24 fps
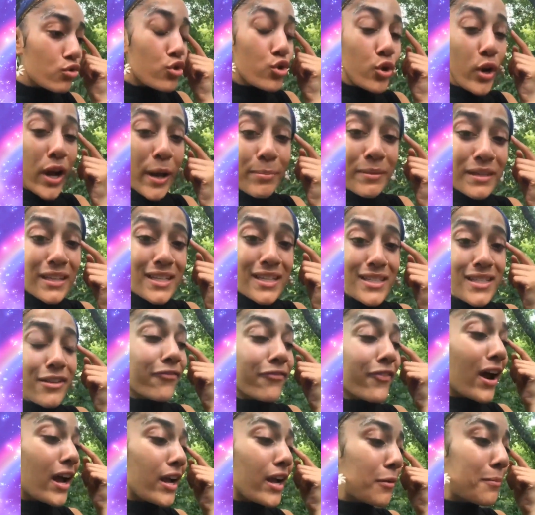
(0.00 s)
And I
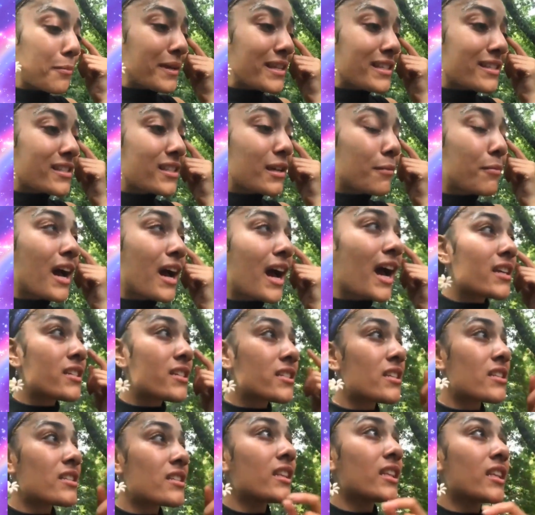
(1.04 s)
feel as though when you
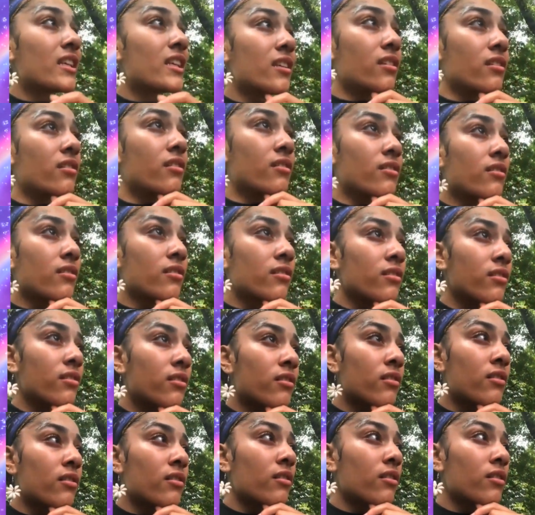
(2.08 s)
have checked out
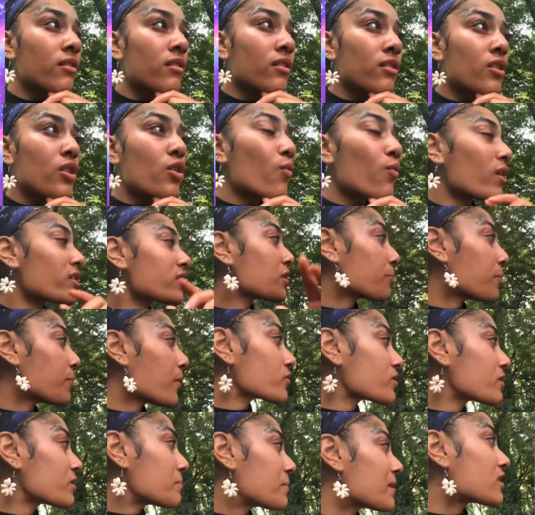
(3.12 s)
mentally,
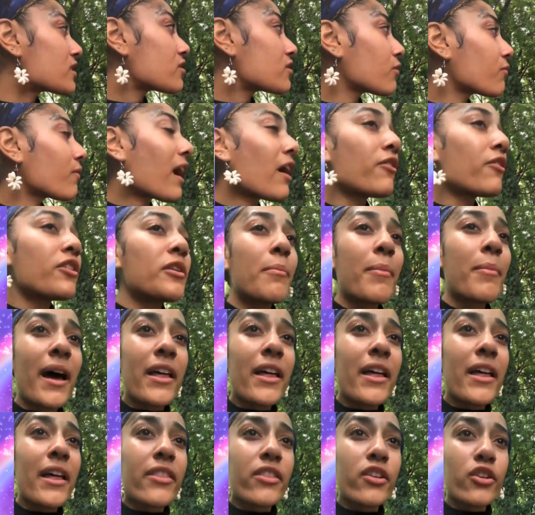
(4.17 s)
if you're too
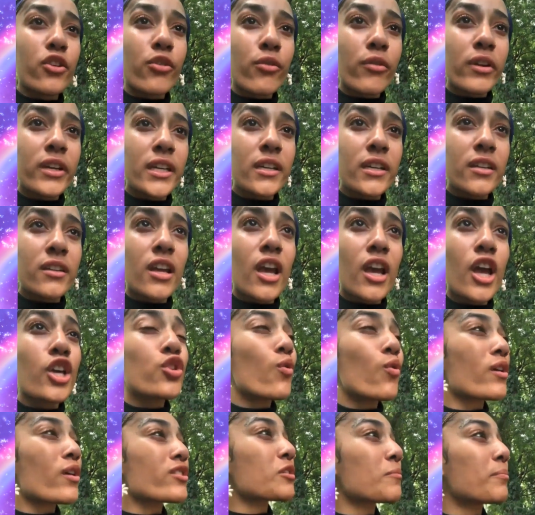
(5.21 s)
far gone,
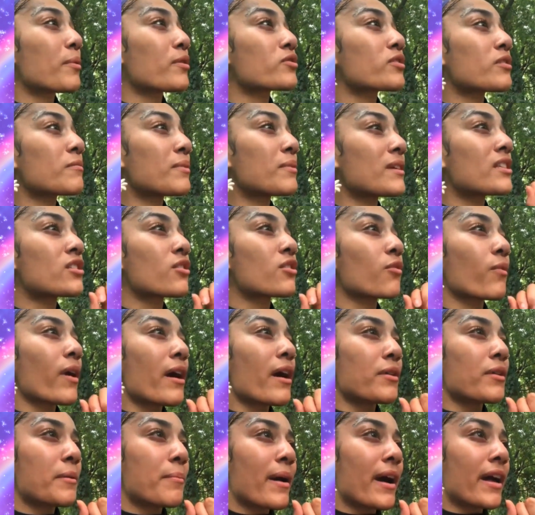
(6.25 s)
sometimes you can't
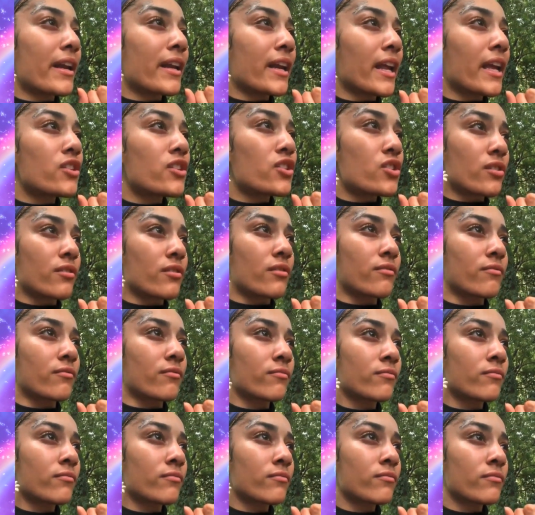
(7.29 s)
come back from that.
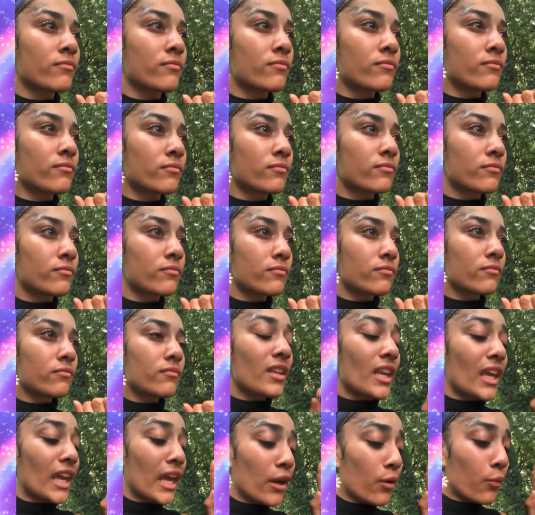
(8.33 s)
And I'm just
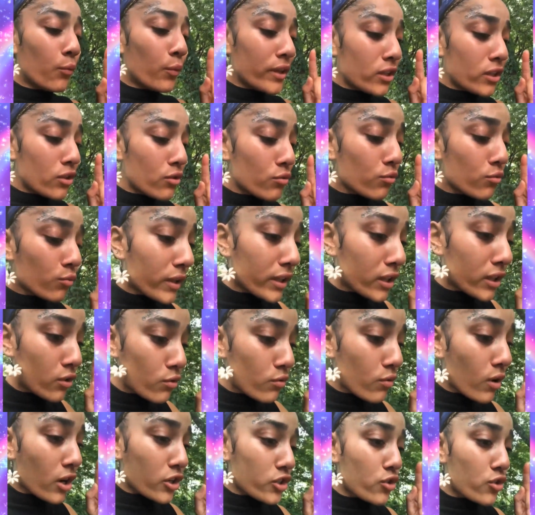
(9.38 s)
worried that they're
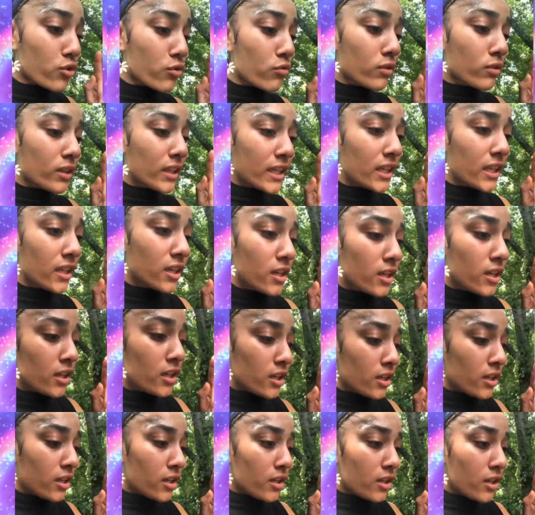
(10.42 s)
going to put
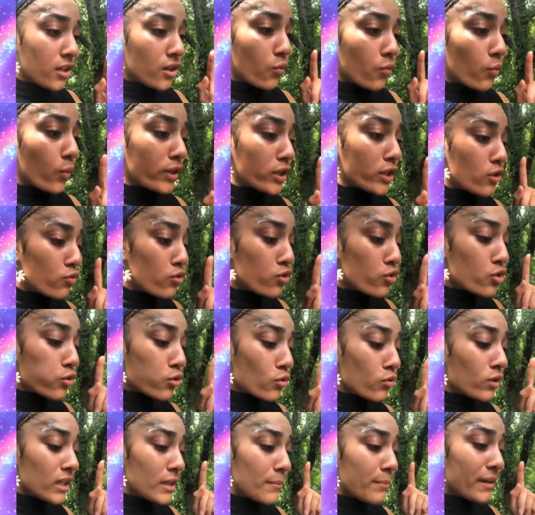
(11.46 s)
themselves further and
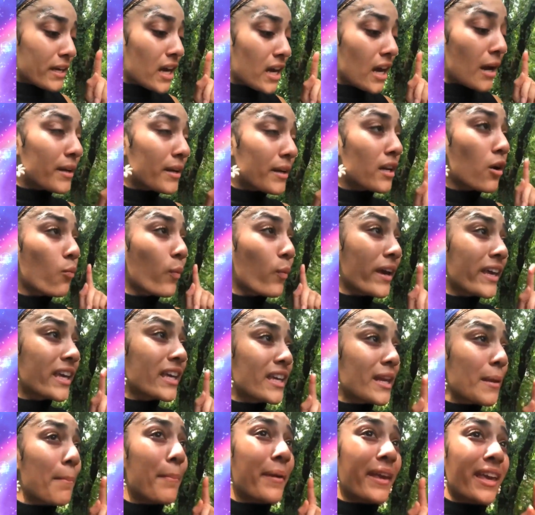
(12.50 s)
further in that
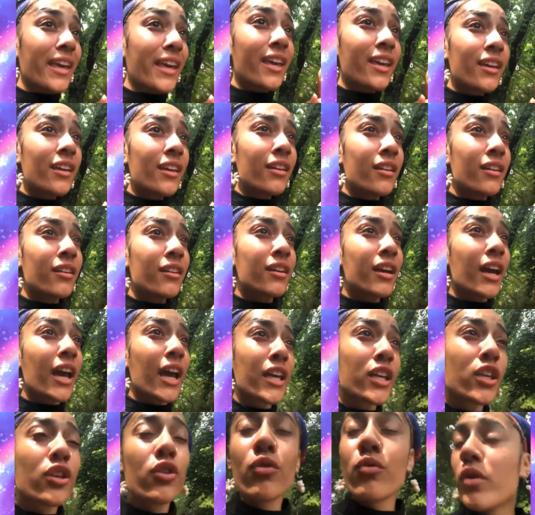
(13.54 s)
position where they
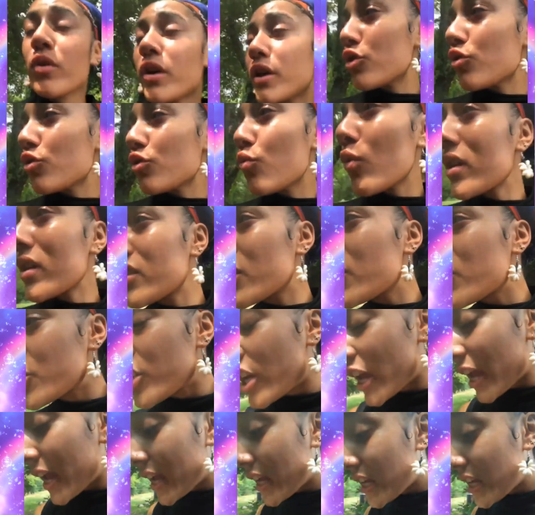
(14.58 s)
can't snap back from